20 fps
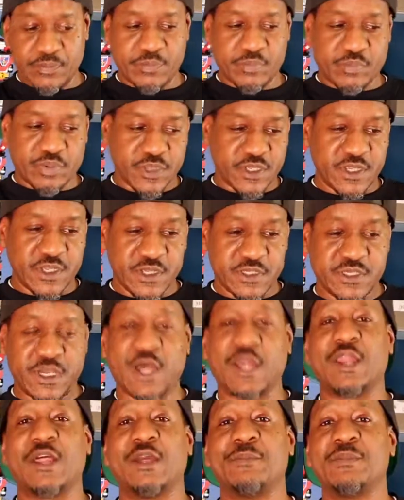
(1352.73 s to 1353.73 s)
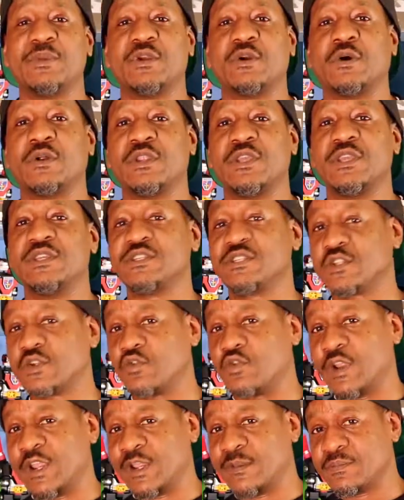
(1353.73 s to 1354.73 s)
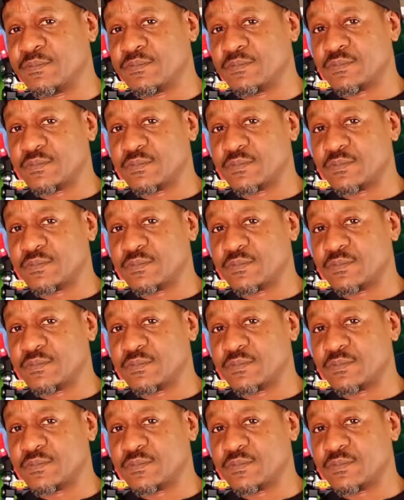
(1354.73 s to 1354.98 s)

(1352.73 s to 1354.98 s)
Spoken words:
Please holler at me on Instagram.